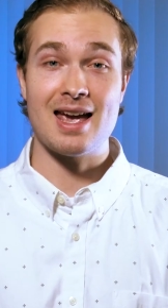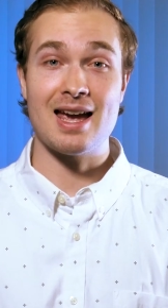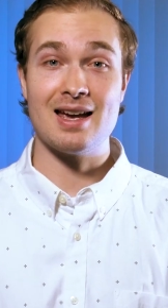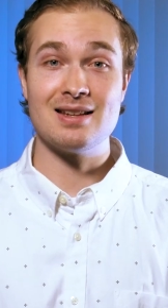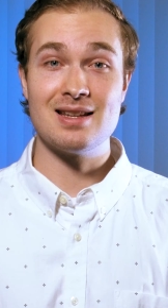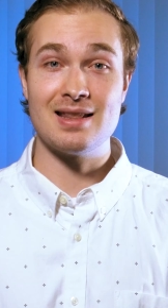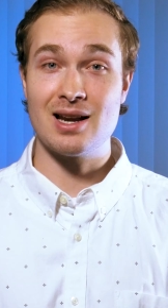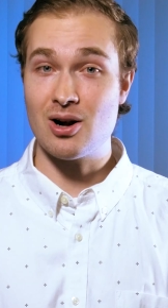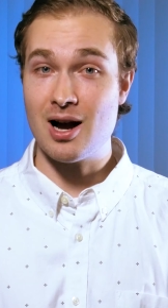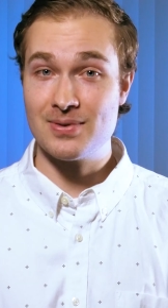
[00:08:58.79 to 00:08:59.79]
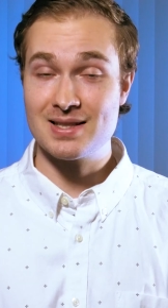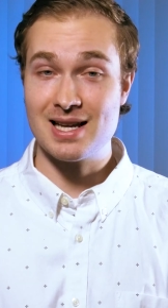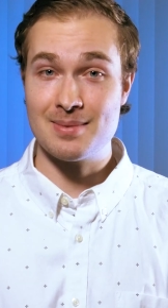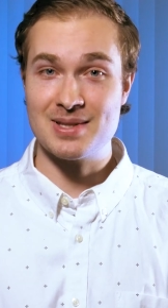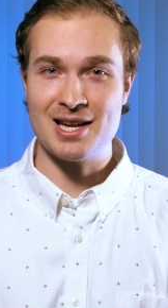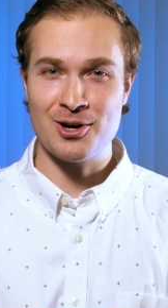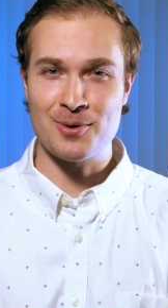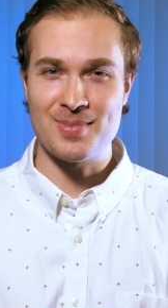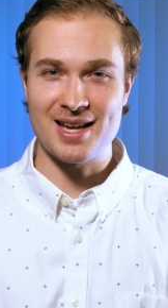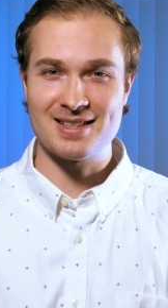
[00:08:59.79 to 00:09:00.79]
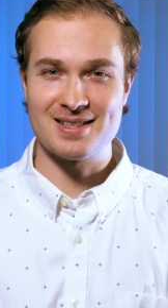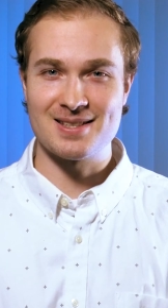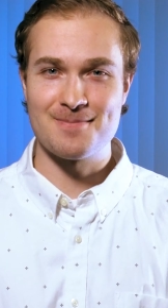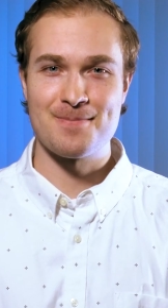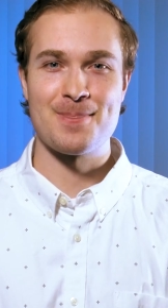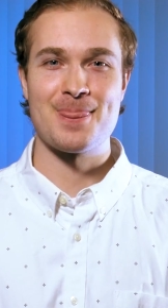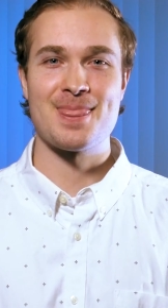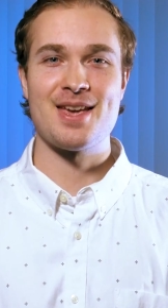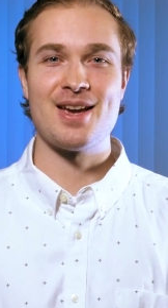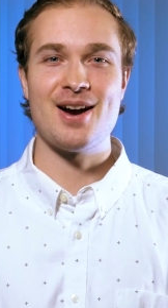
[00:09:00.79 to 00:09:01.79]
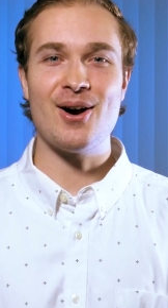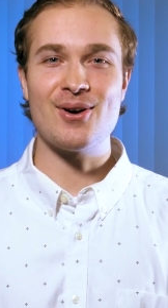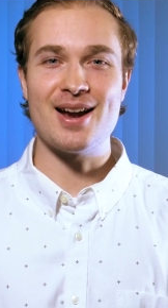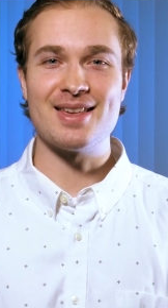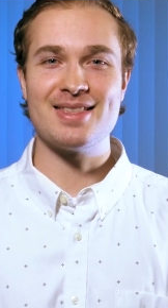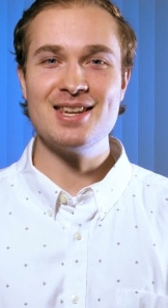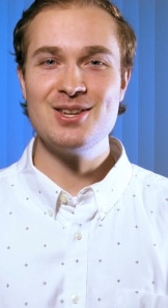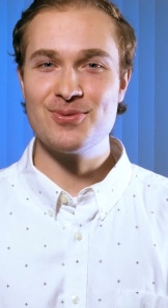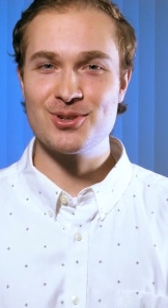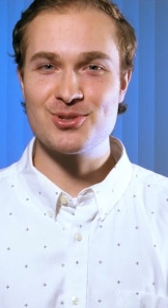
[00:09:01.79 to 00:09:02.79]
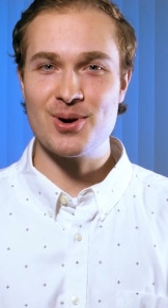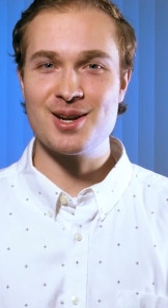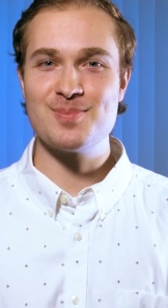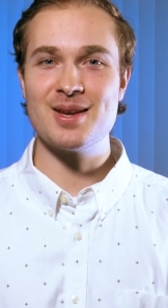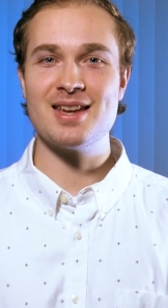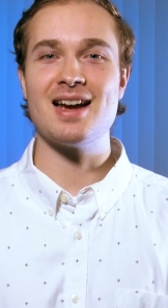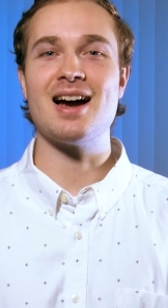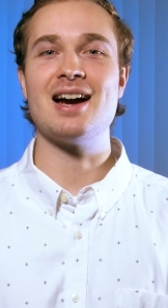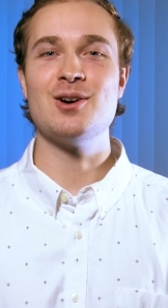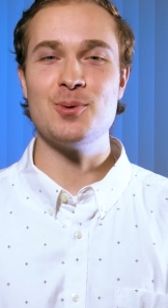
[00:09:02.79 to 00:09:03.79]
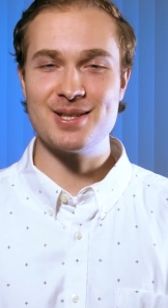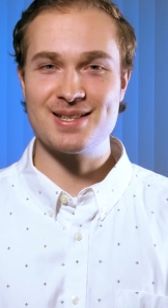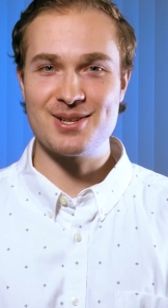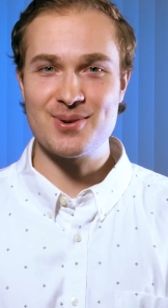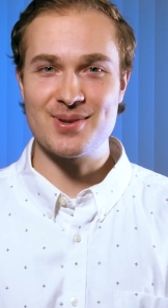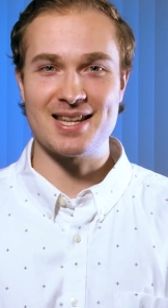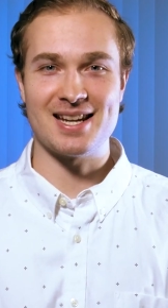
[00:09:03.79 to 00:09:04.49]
and they are oftentimes hit or miss. All right, thank you for joining me. I hope to see you in the